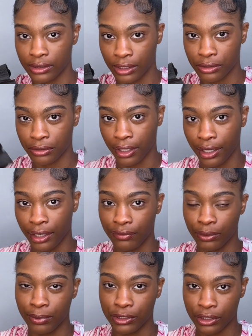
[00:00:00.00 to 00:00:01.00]
the dryer, if you
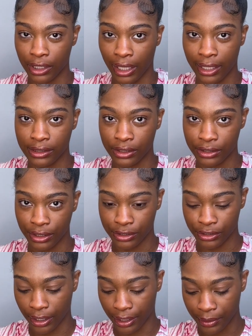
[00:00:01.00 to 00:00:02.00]
put your clients into your
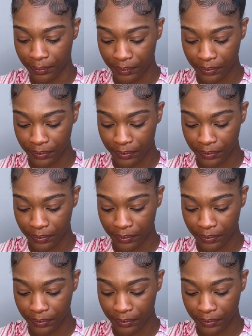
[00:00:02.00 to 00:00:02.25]
dryer.